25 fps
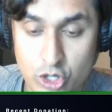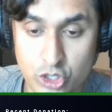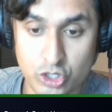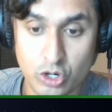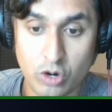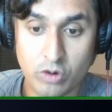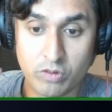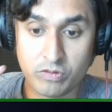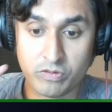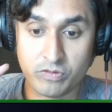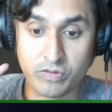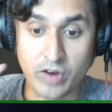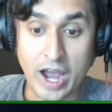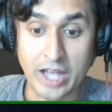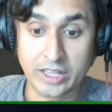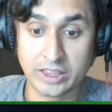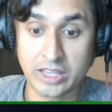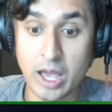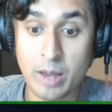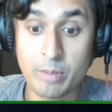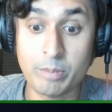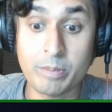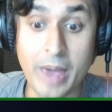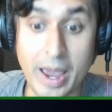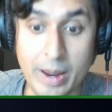So
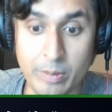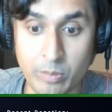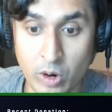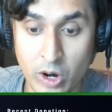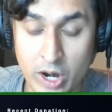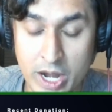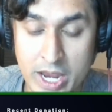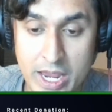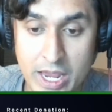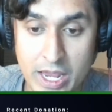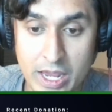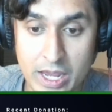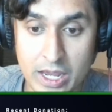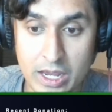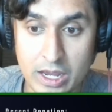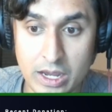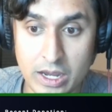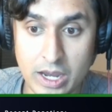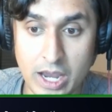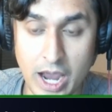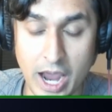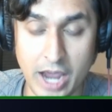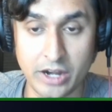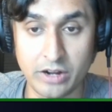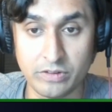Vata memory
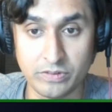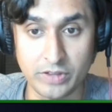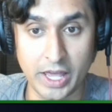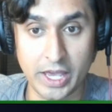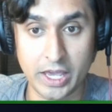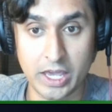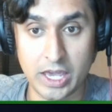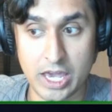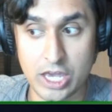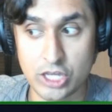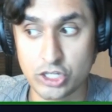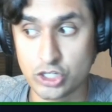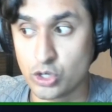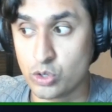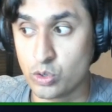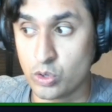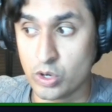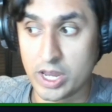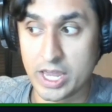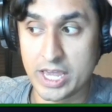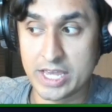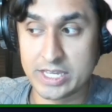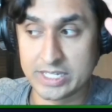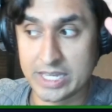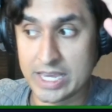kind of like is
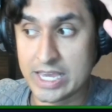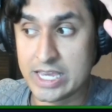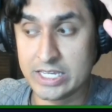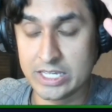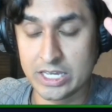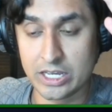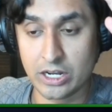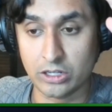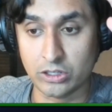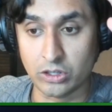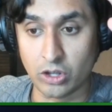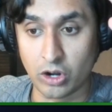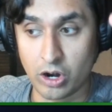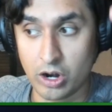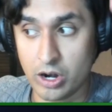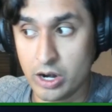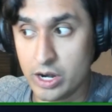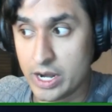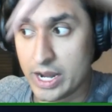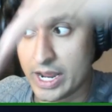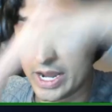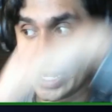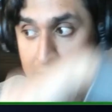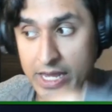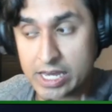is easy to
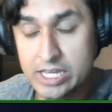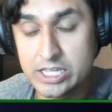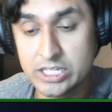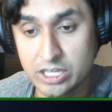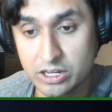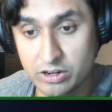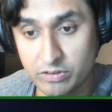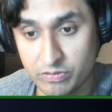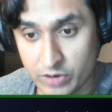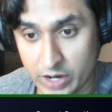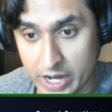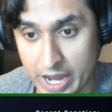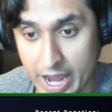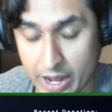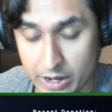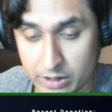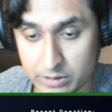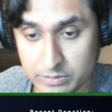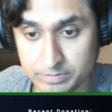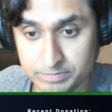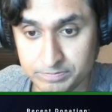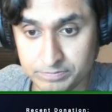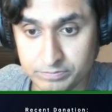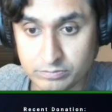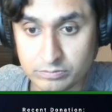learn and easy to forget.
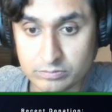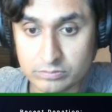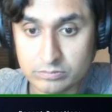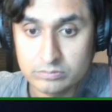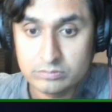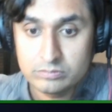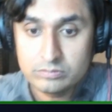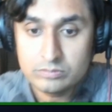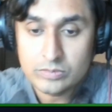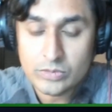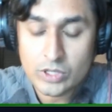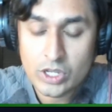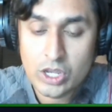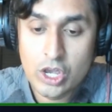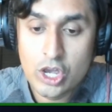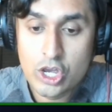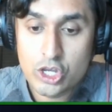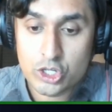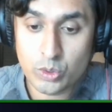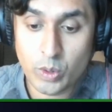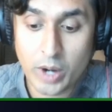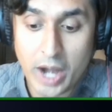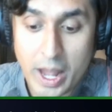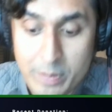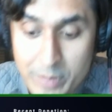
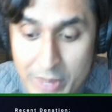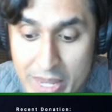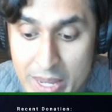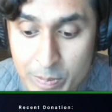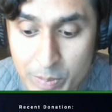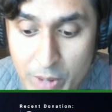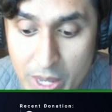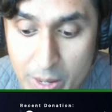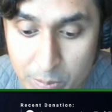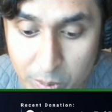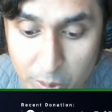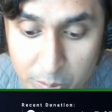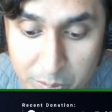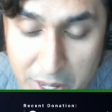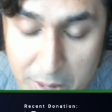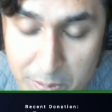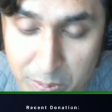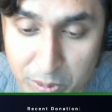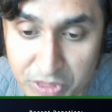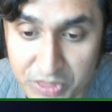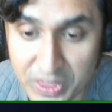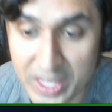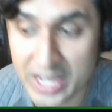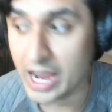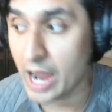So when I meet people,
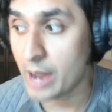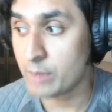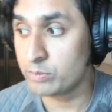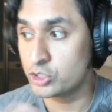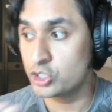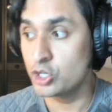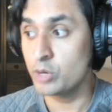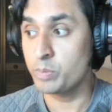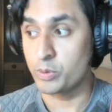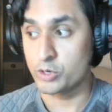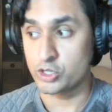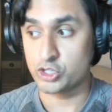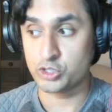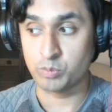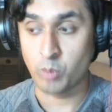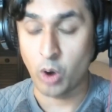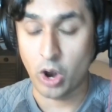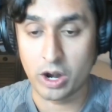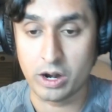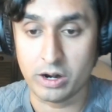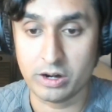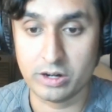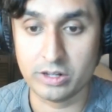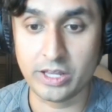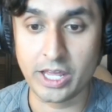people think I'm super
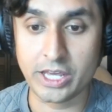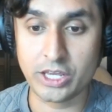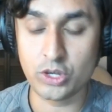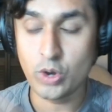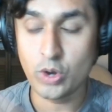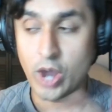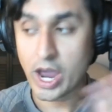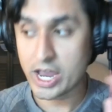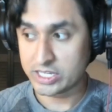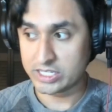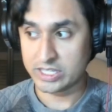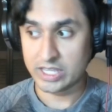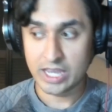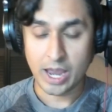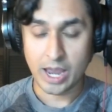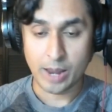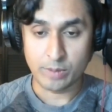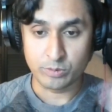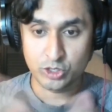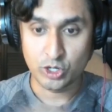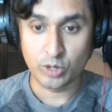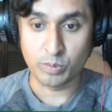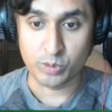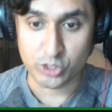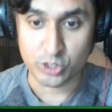smart. Like you guys think
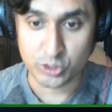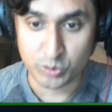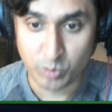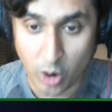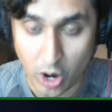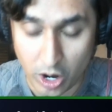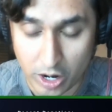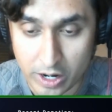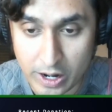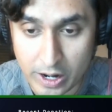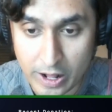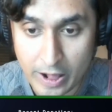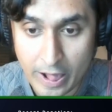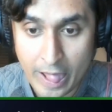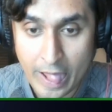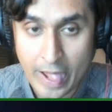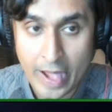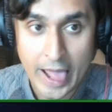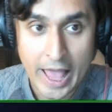I'm super smart,